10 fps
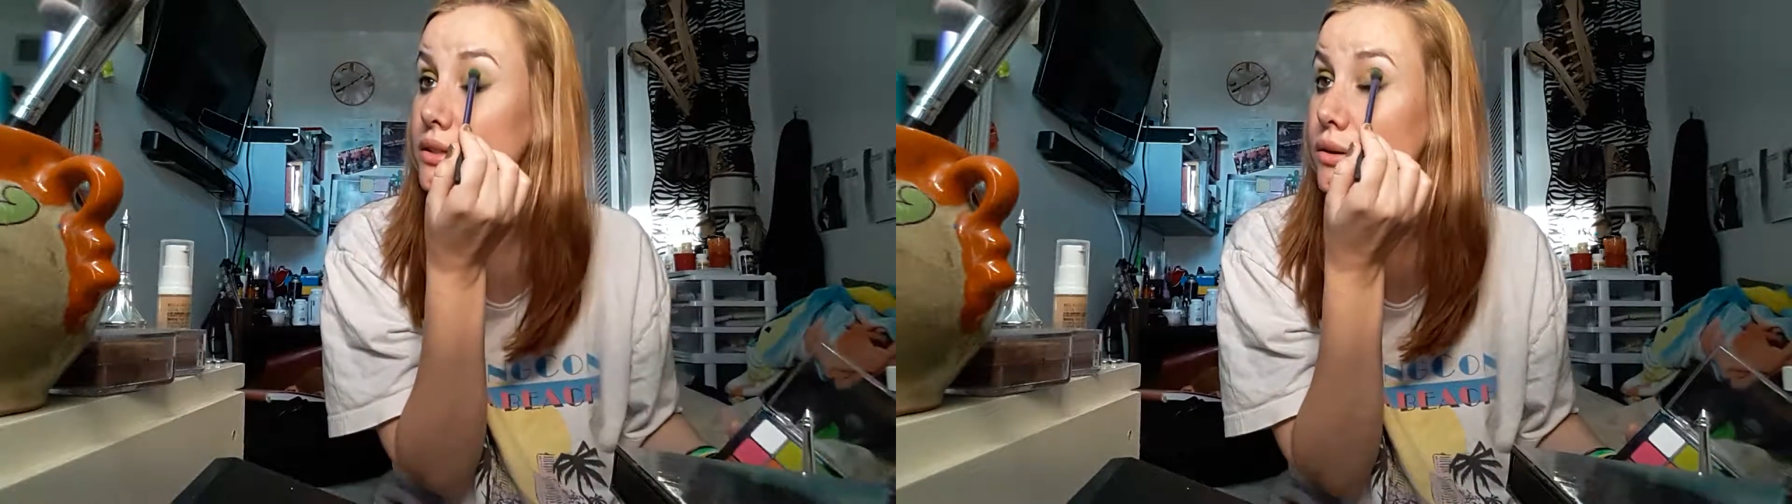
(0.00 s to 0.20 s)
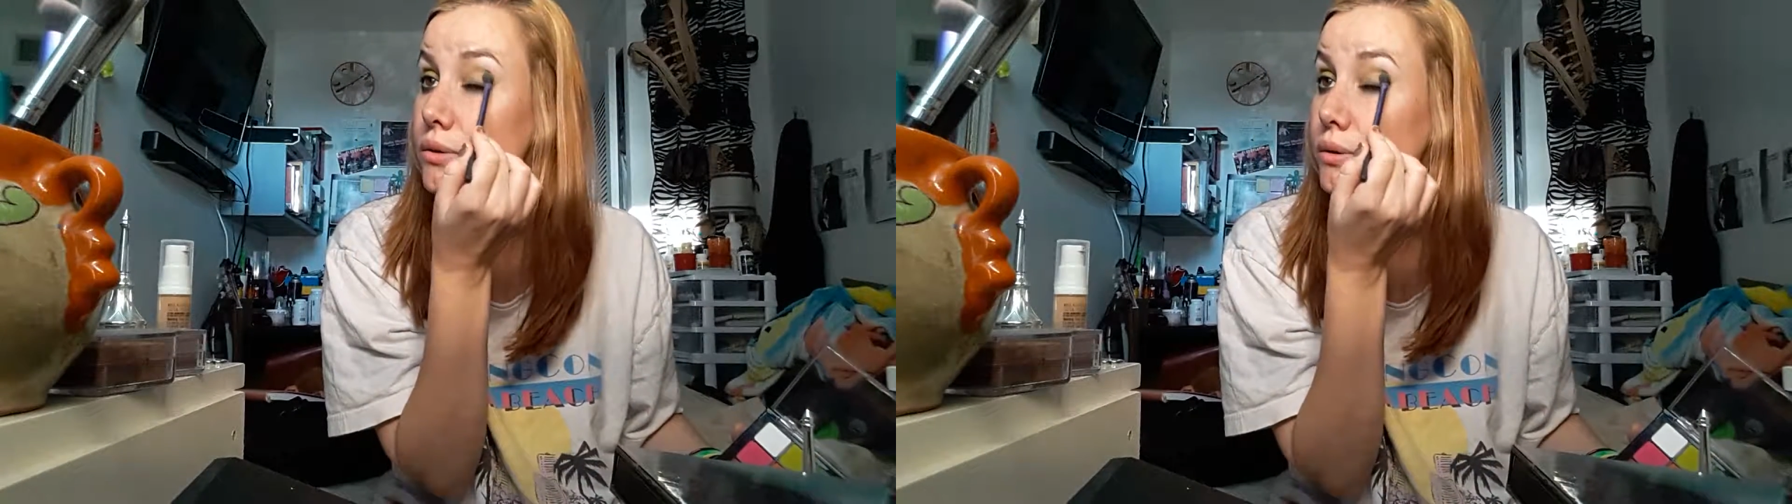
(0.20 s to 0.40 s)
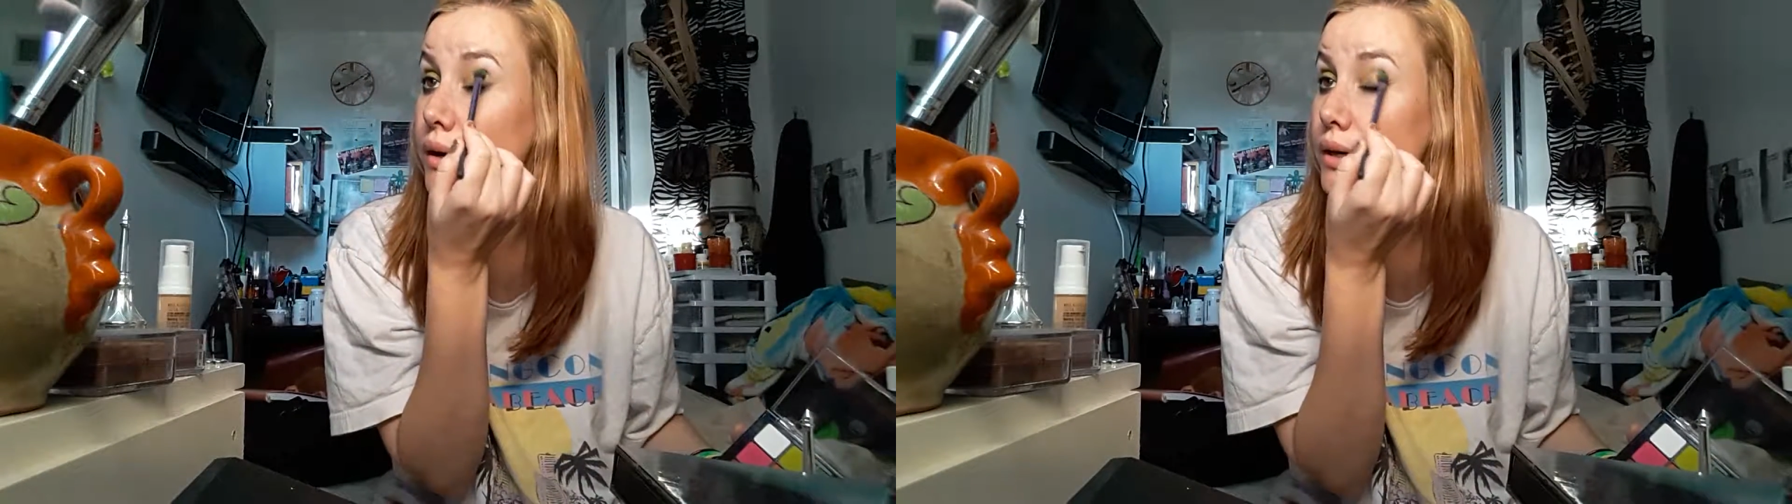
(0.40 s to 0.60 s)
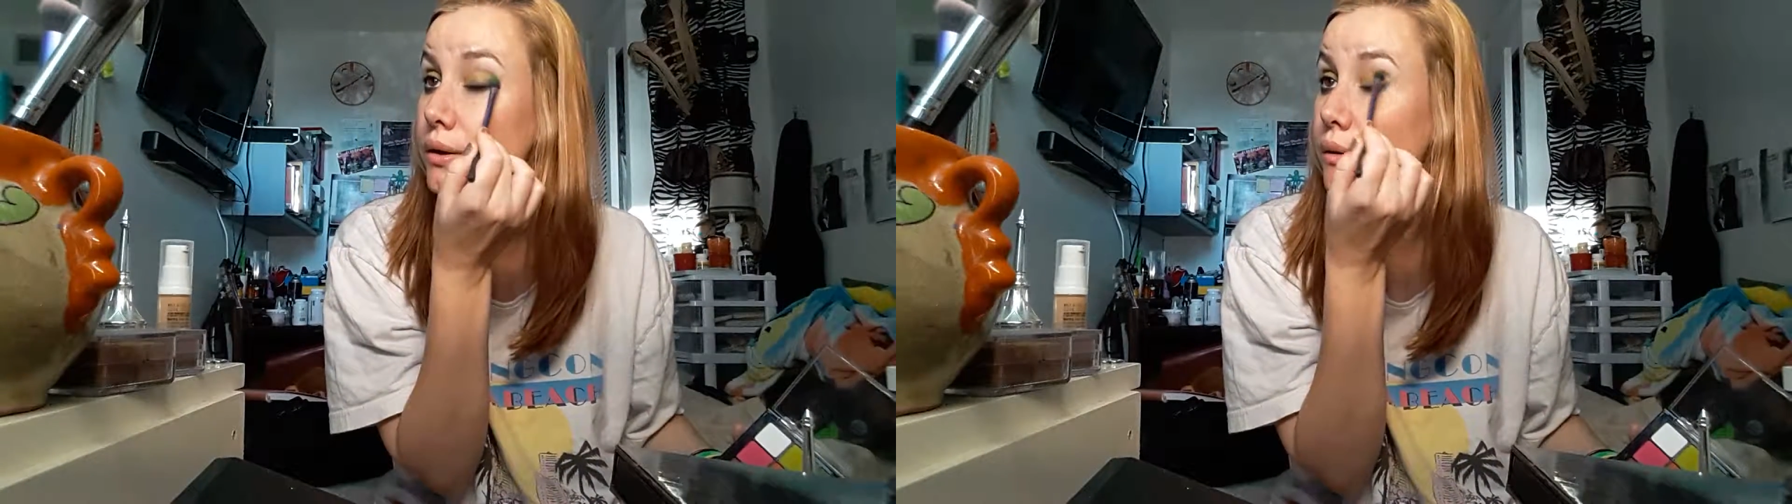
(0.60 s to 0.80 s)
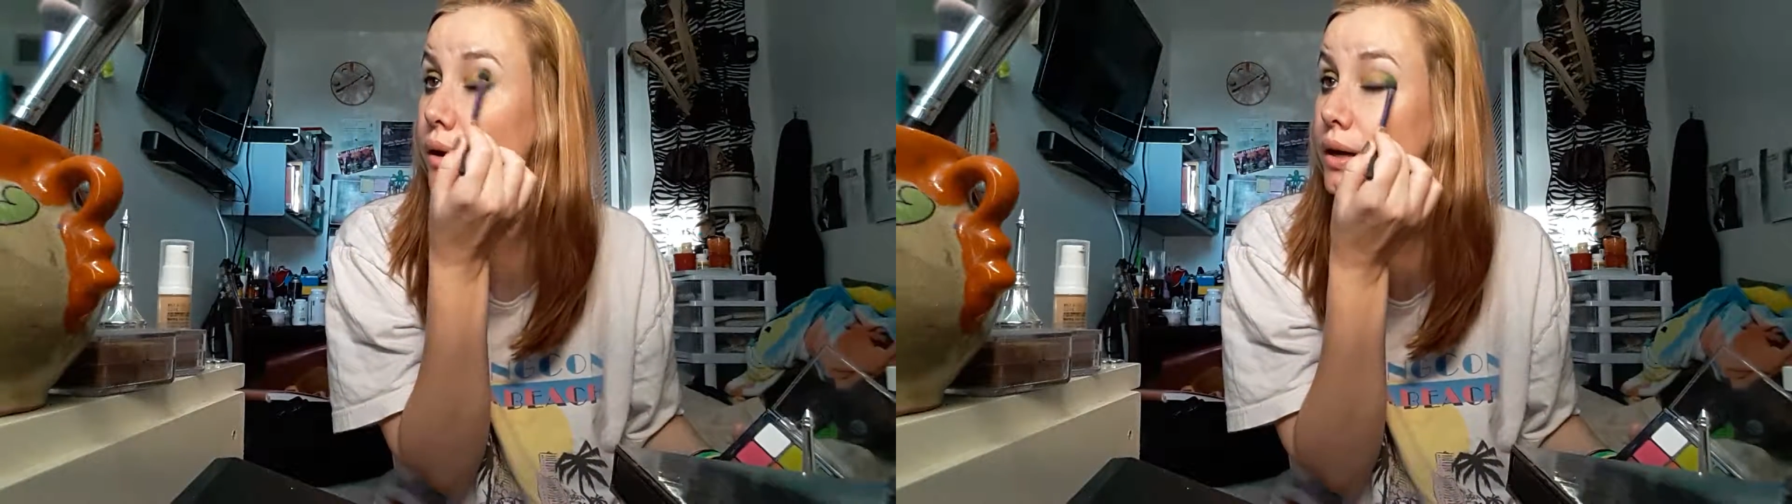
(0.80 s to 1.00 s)
don't quite
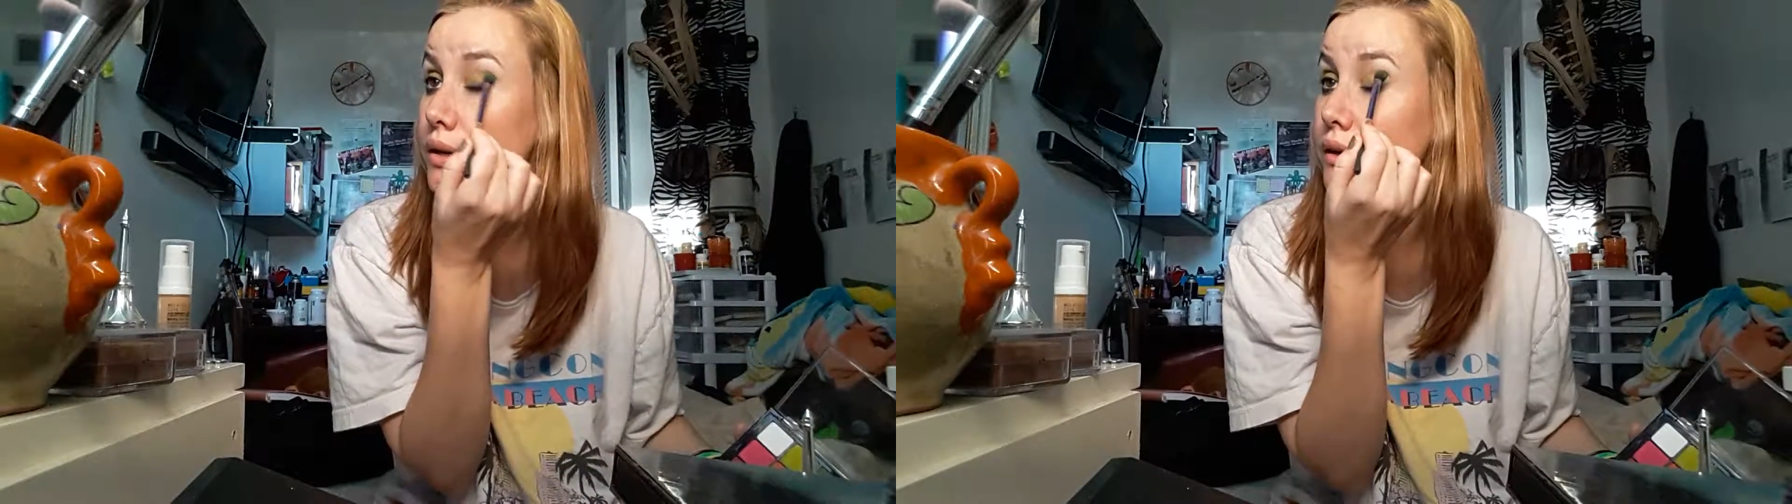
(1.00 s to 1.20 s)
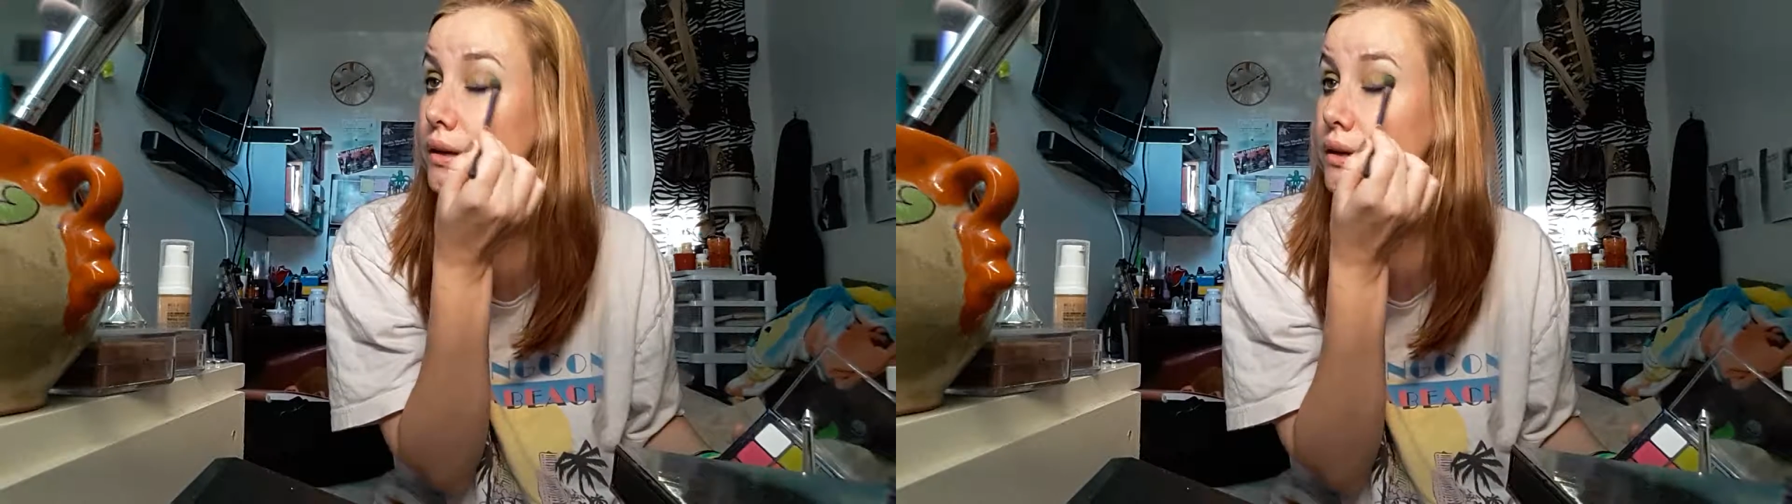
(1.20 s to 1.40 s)
go on.